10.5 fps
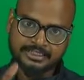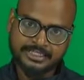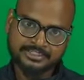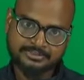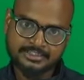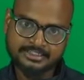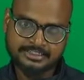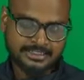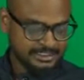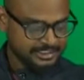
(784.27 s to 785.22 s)
Next one is
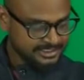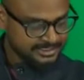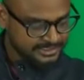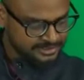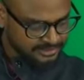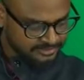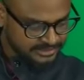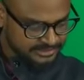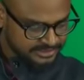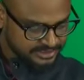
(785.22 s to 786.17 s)
Grignard reagent. Third one
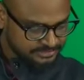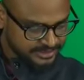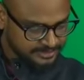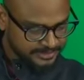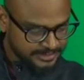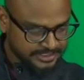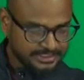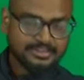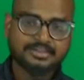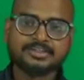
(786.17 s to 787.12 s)
is nothing but
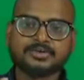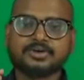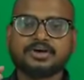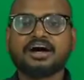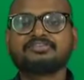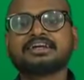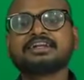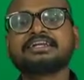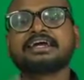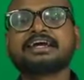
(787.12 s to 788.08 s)
so after
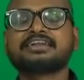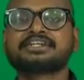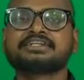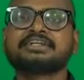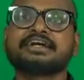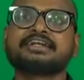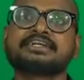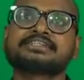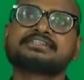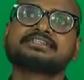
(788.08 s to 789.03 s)
dehydration,
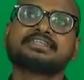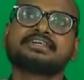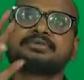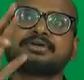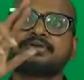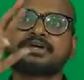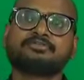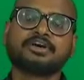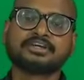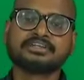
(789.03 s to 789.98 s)
dehydration is nothing but okay,
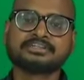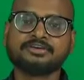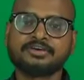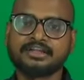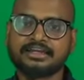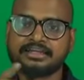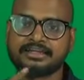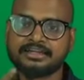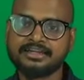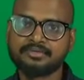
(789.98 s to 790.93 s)
water is gone. I'll
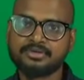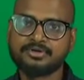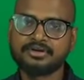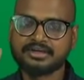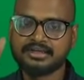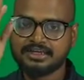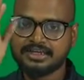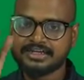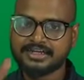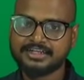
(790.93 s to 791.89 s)
get a double bond.
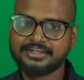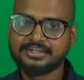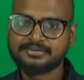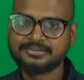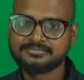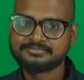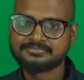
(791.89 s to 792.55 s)
I cut it down.